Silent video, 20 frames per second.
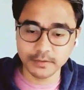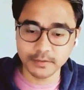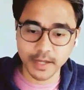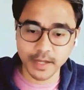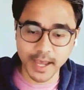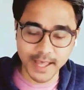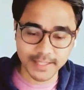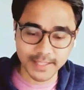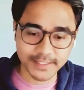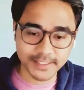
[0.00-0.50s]

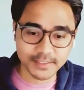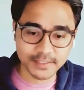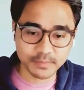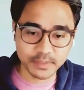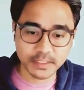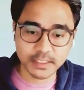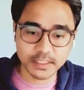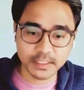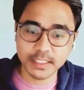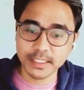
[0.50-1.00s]

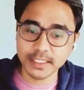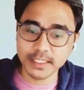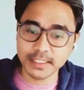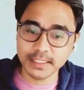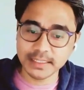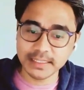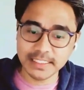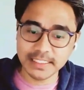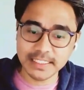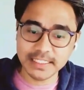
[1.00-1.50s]
Adjustment:
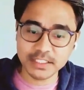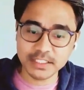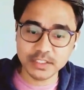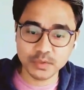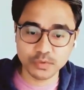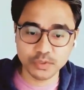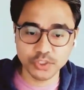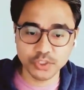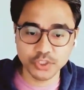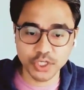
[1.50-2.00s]
these
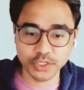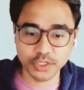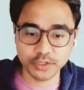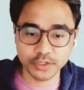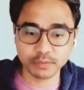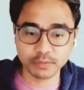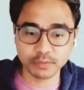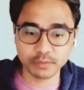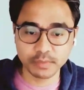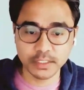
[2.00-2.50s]
should
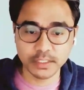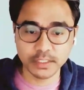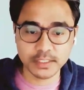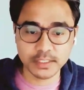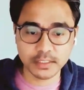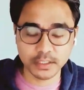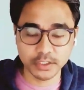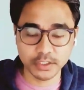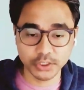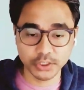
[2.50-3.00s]
generally be
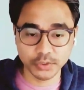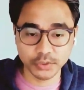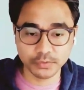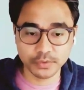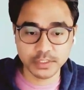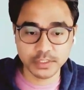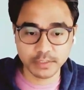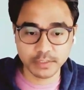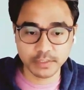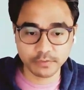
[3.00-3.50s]
discontinued
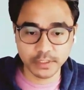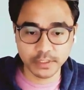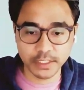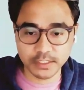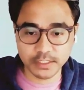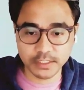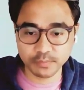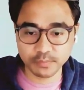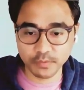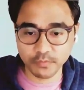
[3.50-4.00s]
several
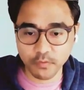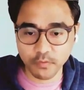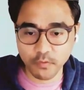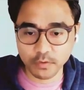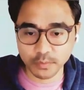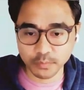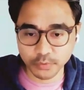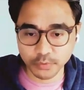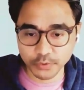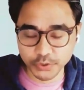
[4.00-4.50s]
days before the
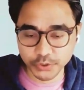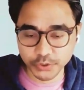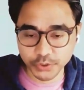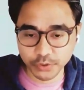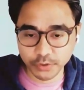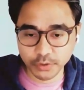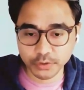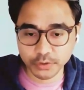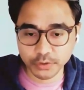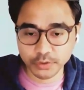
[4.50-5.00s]

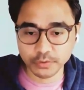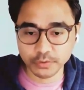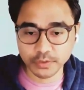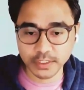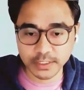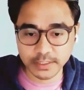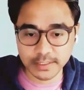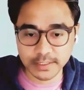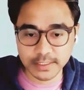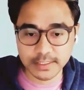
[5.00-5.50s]
procedure to
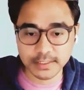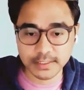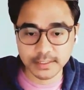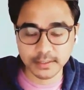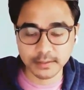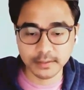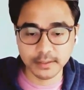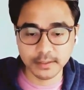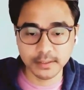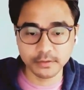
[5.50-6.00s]
decrease
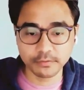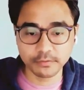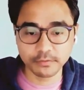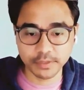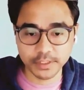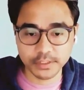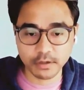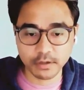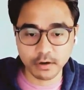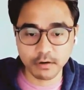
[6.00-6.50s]
the
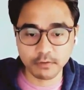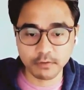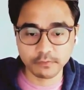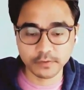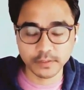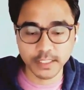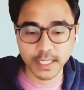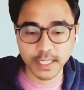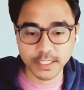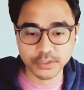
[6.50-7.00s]
risk of
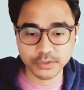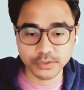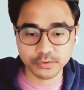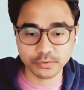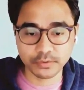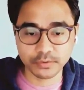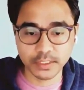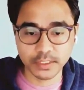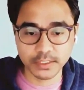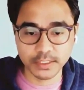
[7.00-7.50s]

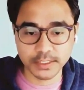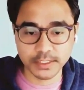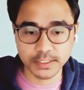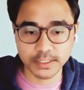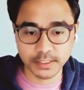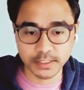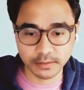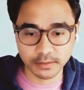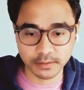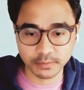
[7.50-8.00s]

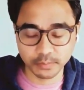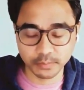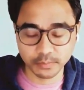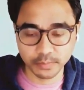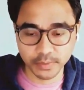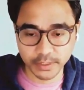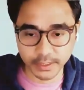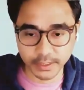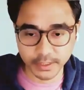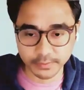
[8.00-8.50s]
gastrointestinal
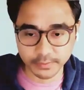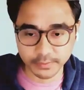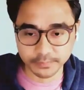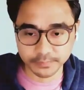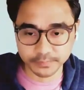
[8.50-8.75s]
bleeding.